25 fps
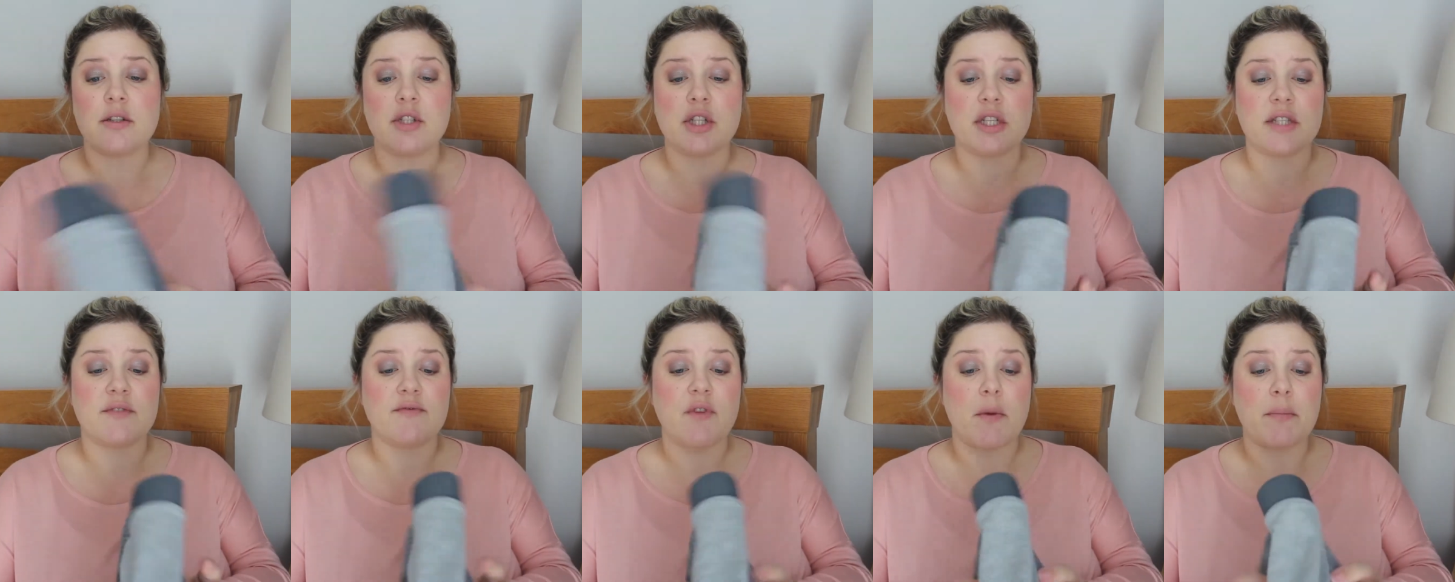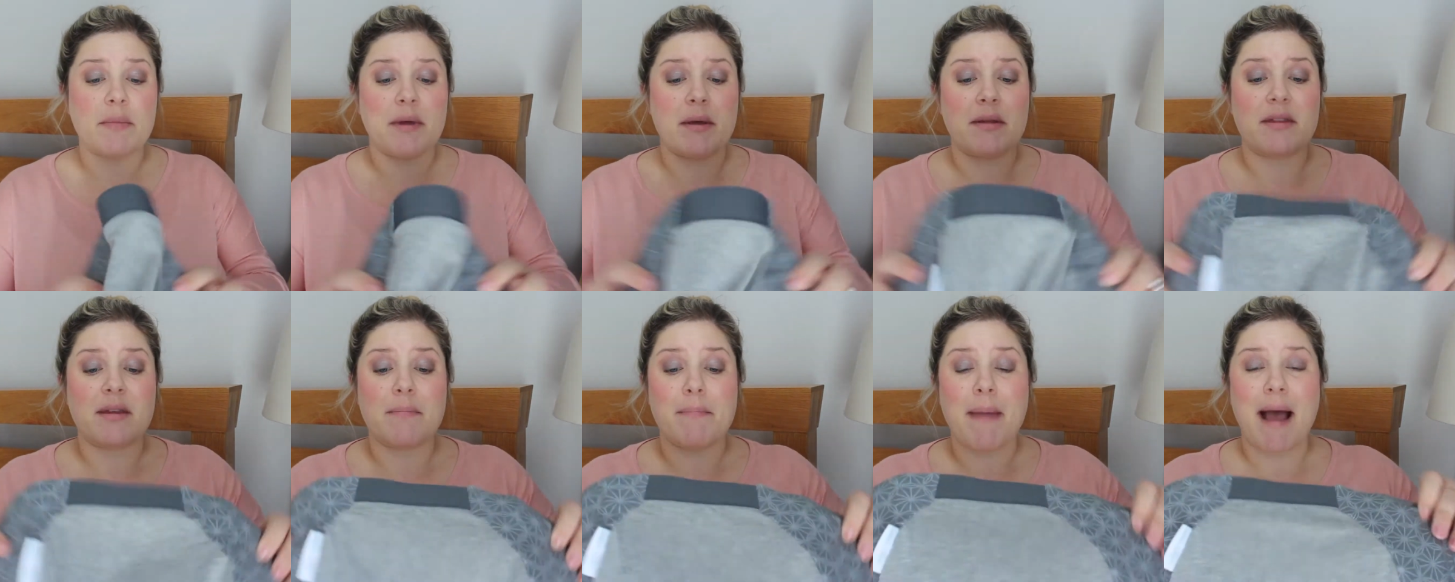just from
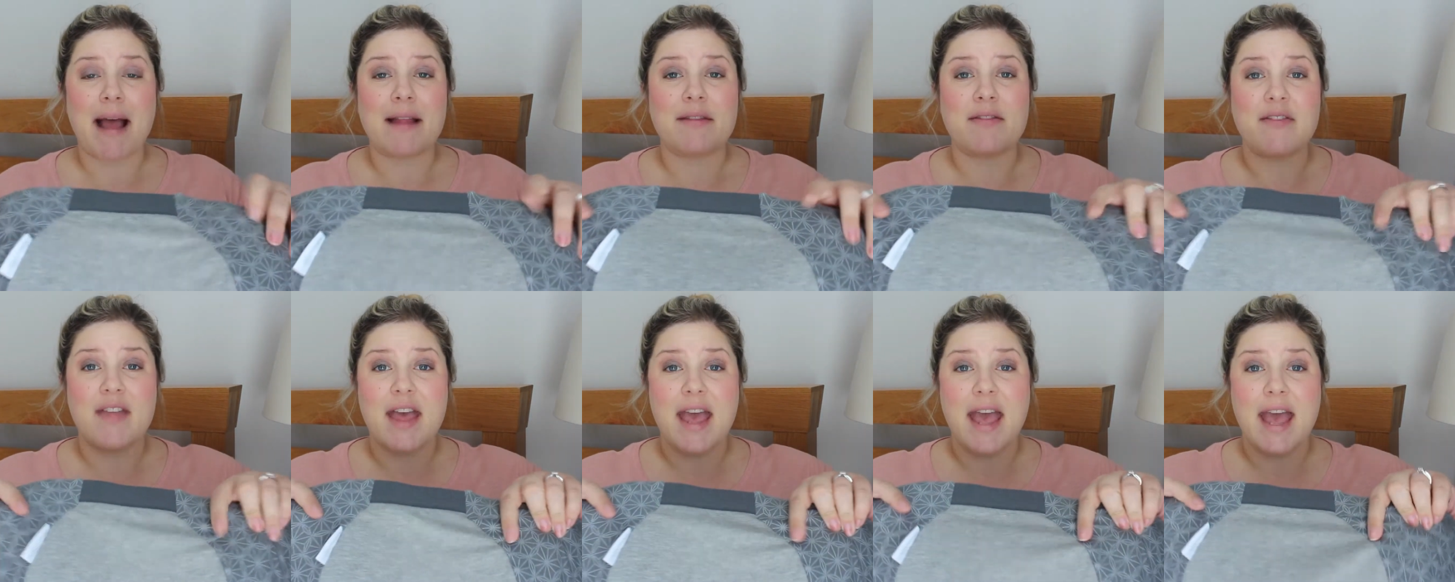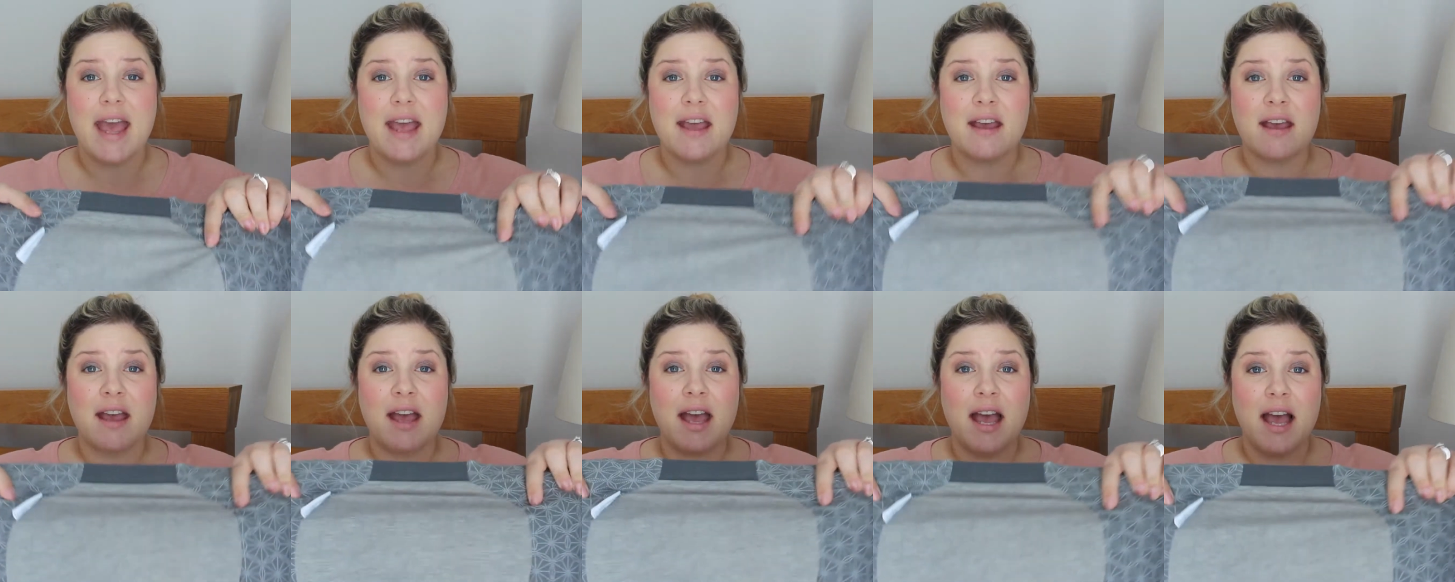the band
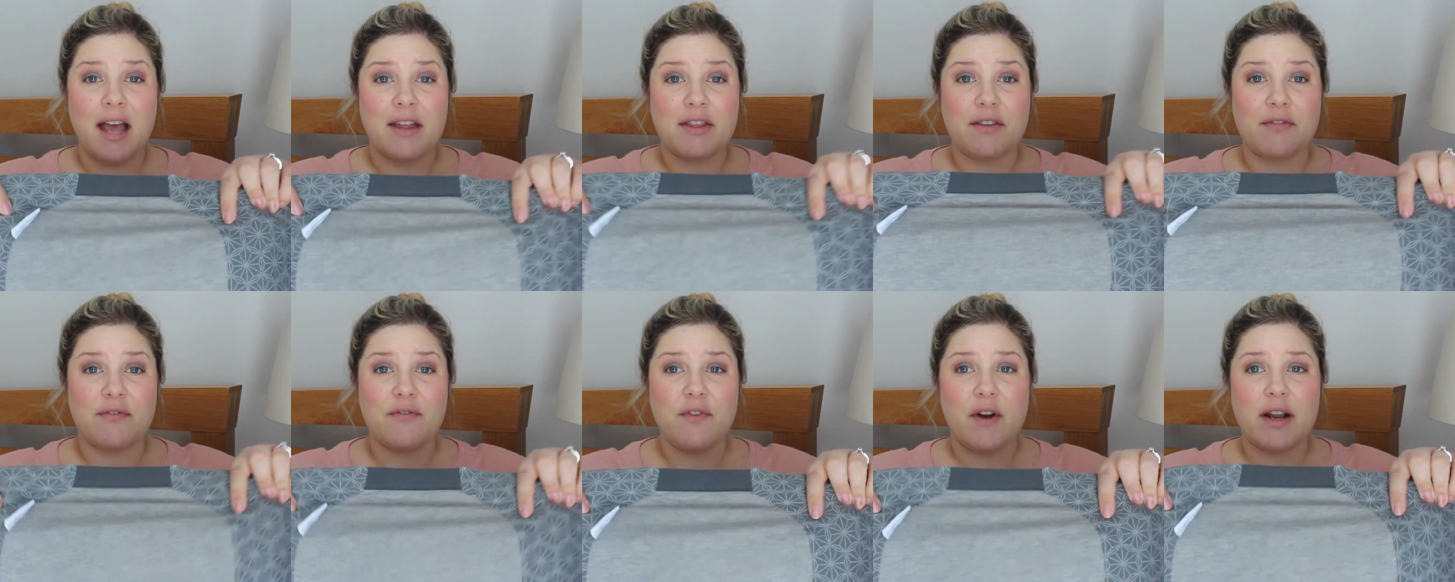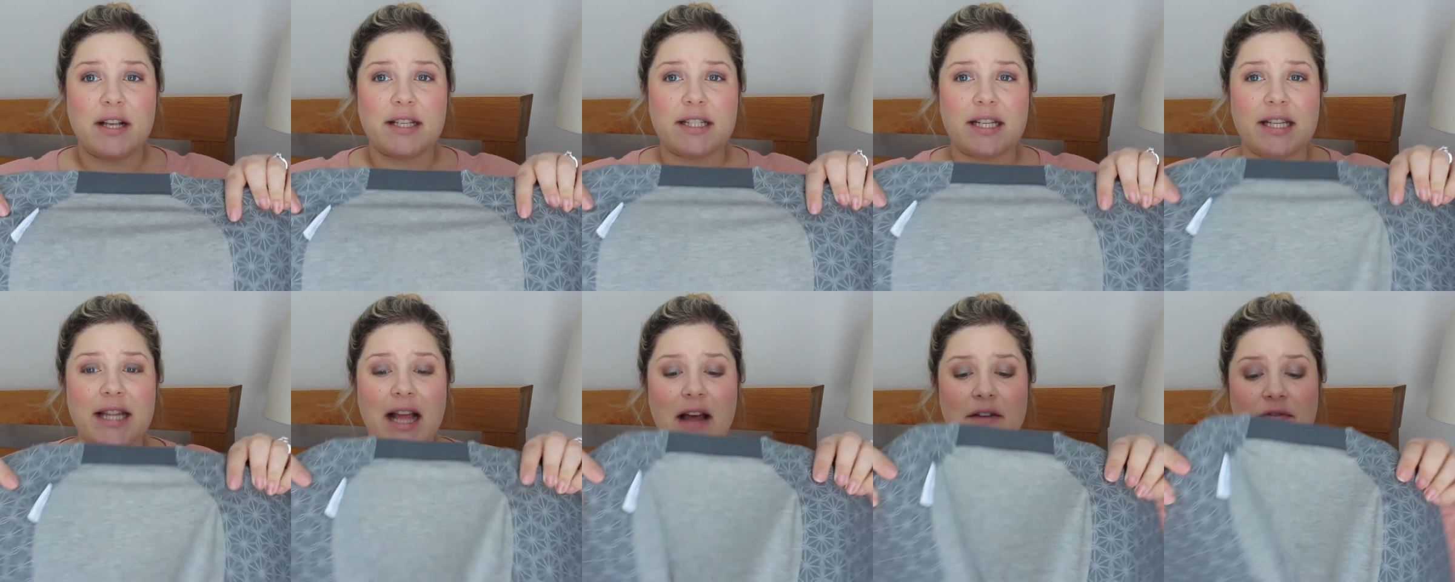there at the
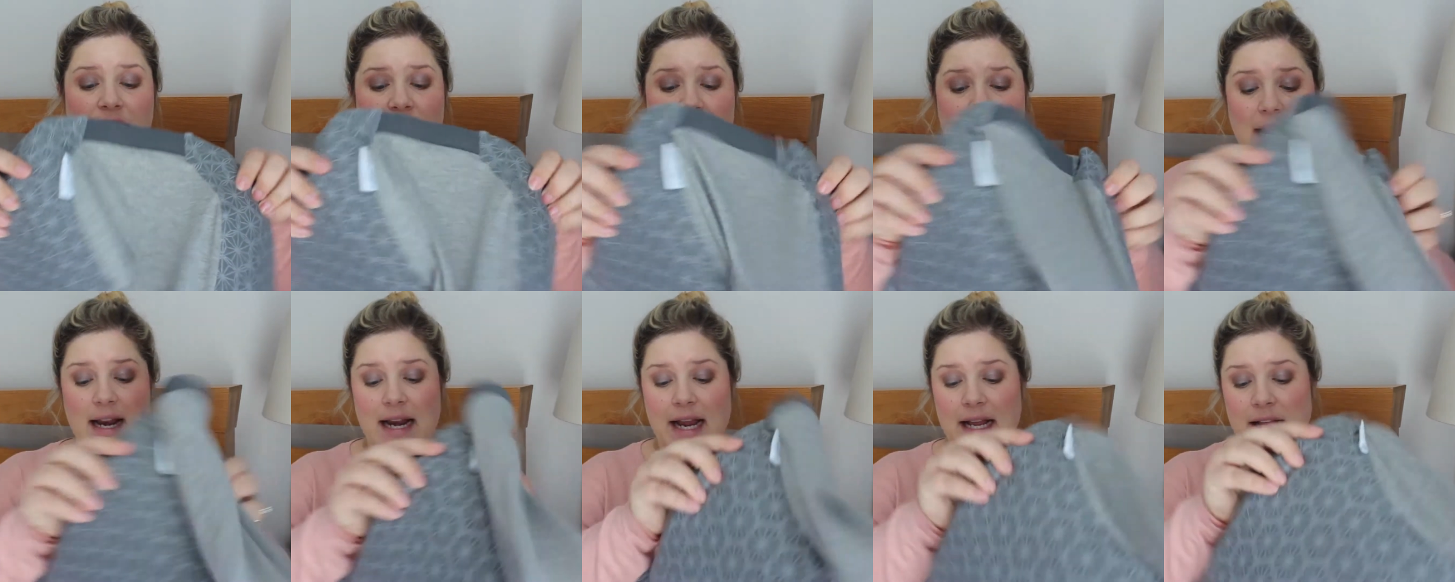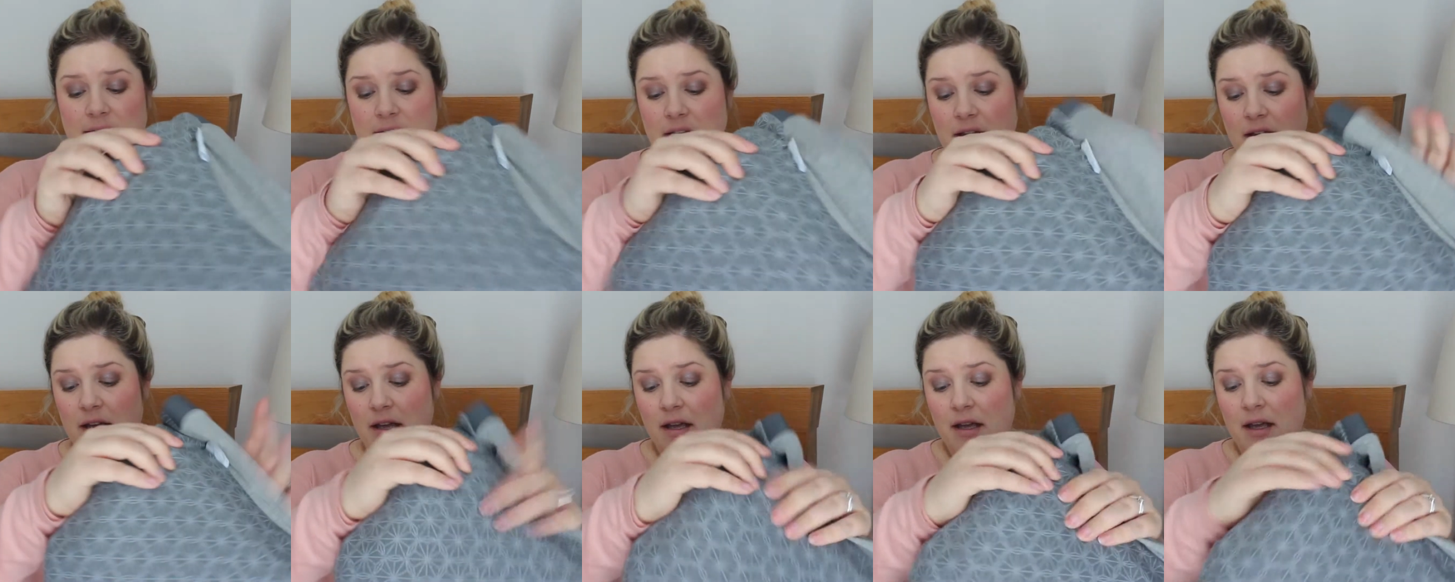front, and that feeling
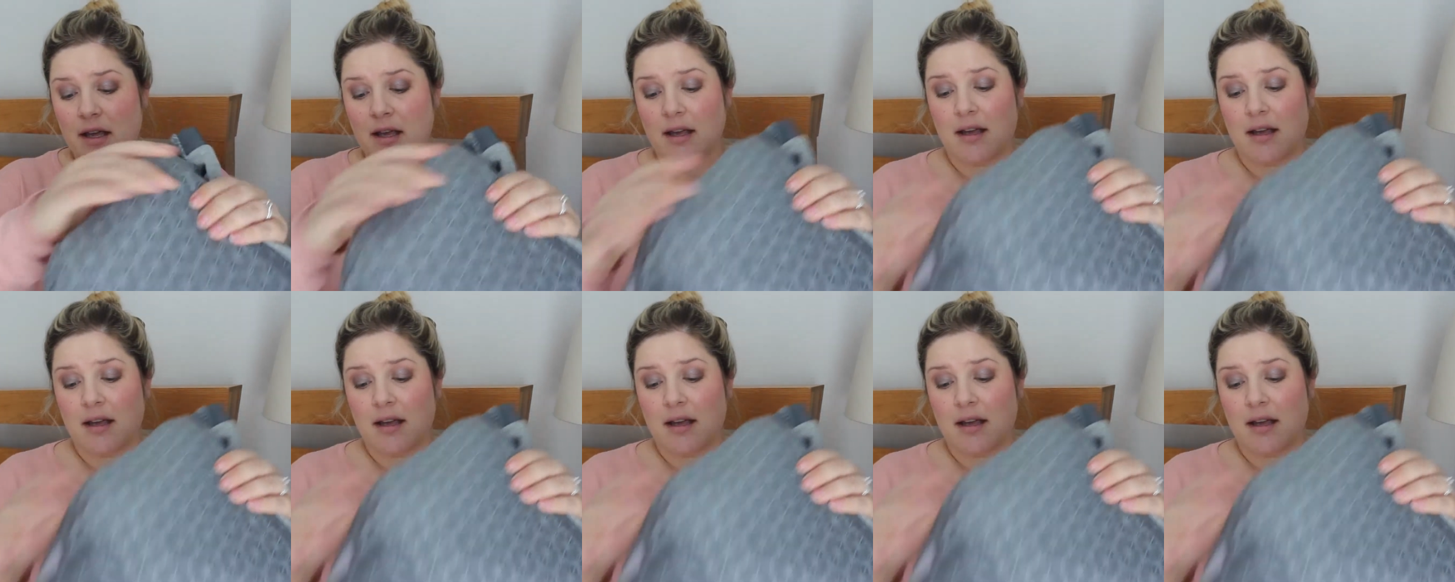that